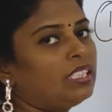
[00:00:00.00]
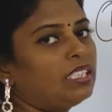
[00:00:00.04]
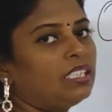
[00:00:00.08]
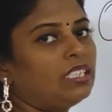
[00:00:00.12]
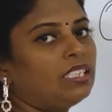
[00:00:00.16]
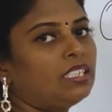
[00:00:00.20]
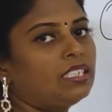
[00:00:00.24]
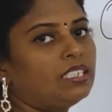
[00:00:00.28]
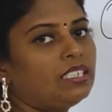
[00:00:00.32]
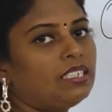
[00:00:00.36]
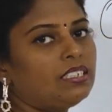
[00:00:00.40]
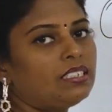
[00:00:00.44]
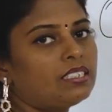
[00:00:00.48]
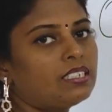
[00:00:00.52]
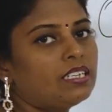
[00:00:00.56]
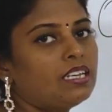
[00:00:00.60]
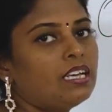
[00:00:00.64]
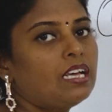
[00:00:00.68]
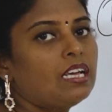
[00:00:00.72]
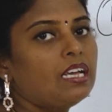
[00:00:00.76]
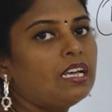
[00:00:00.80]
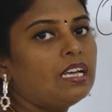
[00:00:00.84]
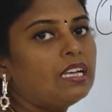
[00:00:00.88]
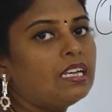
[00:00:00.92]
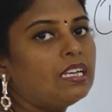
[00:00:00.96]
thing is
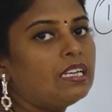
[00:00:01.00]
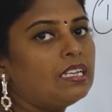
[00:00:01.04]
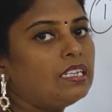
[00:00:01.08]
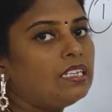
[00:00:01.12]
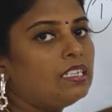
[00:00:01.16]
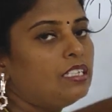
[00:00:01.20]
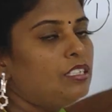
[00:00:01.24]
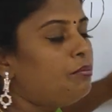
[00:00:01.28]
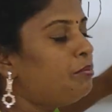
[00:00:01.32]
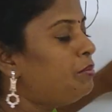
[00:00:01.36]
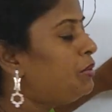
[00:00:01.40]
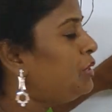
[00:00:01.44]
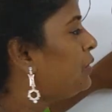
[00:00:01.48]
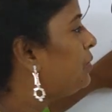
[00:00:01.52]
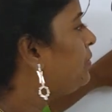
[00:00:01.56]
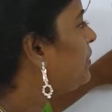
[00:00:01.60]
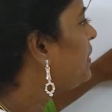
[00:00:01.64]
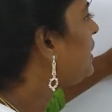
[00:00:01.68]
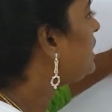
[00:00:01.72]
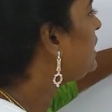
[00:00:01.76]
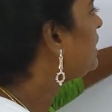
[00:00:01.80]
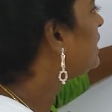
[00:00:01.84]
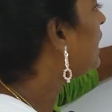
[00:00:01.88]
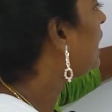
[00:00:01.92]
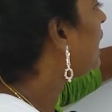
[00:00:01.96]
in
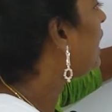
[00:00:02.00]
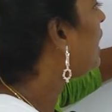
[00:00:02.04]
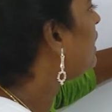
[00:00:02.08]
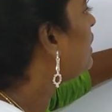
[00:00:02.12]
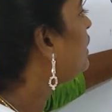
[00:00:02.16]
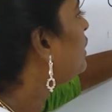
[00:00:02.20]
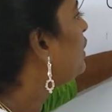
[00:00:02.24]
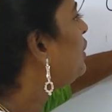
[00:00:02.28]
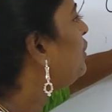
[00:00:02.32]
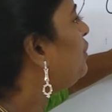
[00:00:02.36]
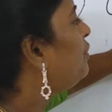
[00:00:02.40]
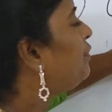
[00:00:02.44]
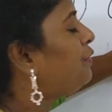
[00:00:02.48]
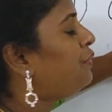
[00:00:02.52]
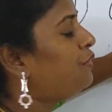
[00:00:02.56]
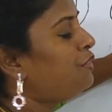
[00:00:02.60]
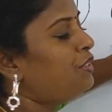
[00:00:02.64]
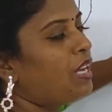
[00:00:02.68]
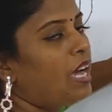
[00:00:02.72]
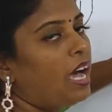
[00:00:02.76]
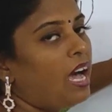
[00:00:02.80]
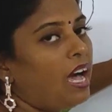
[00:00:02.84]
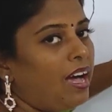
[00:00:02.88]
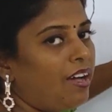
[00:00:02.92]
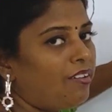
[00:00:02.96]
between that, if
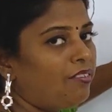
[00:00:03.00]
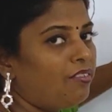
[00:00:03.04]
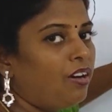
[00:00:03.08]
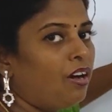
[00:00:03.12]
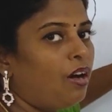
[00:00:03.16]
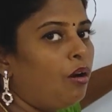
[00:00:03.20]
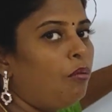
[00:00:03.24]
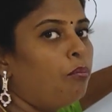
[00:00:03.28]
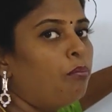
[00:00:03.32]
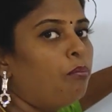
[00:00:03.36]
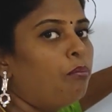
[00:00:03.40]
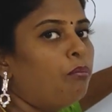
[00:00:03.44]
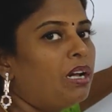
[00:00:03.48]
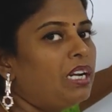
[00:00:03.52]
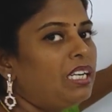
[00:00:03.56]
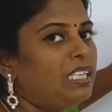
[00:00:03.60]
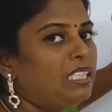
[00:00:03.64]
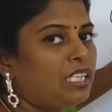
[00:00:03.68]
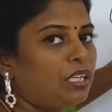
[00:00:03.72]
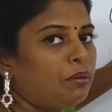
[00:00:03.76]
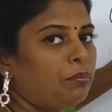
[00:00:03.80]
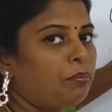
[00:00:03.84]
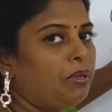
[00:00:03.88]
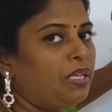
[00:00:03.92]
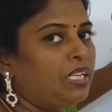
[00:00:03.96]
we have a
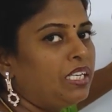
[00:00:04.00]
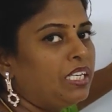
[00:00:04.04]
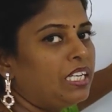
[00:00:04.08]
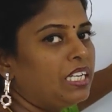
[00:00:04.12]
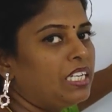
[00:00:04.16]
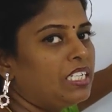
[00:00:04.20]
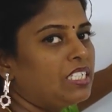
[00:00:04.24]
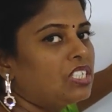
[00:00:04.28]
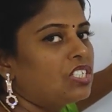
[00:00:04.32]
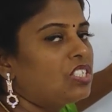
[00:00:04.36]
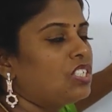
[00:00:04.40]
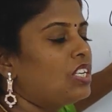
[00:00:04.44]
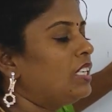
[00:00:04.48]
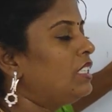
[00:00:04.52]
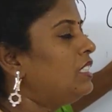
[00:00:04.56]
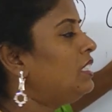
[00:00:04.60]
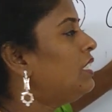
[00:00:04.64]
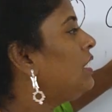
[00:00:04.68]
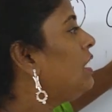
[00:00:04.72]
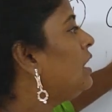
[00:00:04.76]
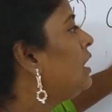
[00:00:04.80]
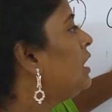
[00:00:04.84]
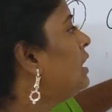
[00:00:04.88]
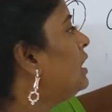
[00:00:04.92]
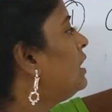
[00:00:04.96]

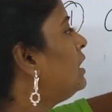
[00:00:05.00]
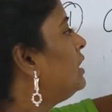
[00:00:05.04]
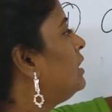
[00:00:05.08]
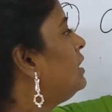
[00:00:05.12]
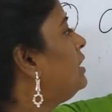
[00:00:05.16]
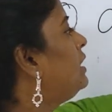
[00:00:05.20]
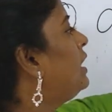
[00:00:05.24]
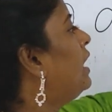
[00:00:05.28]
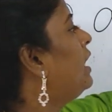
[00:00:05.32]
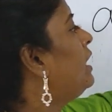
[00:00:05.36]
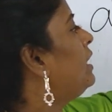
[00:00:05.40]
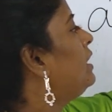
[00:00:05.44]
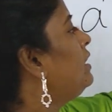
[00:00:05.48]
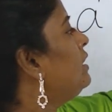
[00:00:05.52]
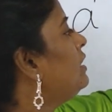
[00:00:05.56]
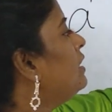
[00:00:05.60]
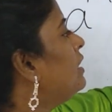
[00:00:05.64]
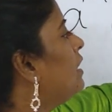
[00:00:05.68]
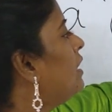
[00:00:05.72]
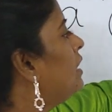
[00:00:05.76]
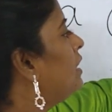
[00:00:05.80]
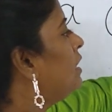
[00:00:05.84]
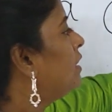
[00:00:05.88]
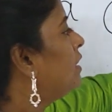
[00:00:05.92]
multiplication, then